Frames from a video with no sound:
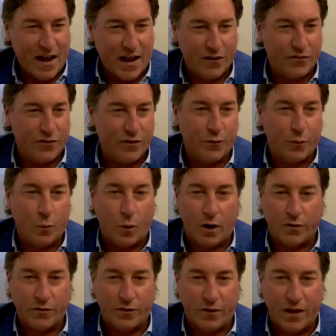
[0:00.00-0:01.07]
has different
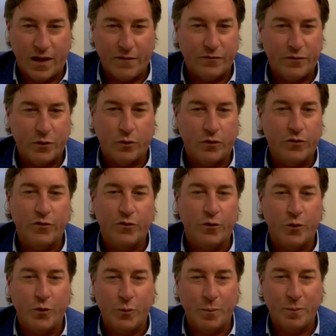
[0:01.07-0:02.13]
walks of life. Don't
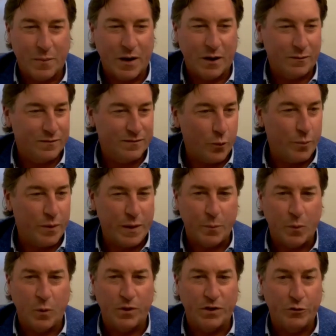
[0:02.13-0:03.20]
assume about other
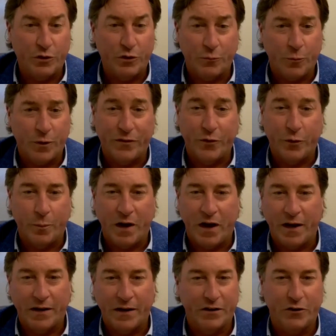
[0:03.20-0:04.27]
people and you can read their
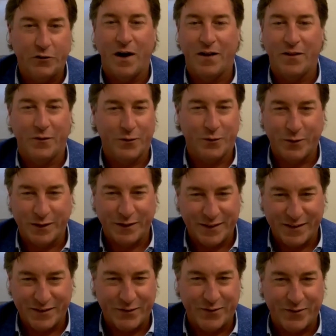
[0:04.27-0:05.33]
mind and why they're doing
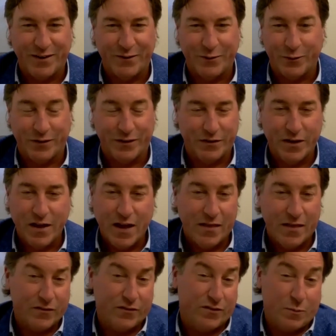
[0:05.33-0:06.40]
things or not doing things.
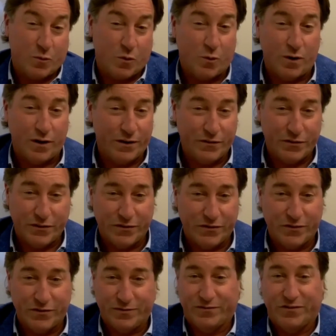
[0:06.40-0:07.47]
That's number one. Is
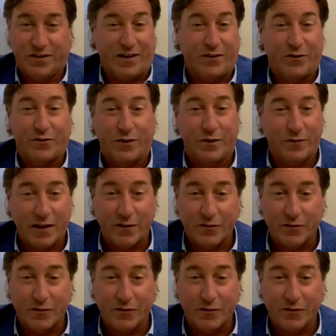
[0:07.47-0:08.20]
just check yourself.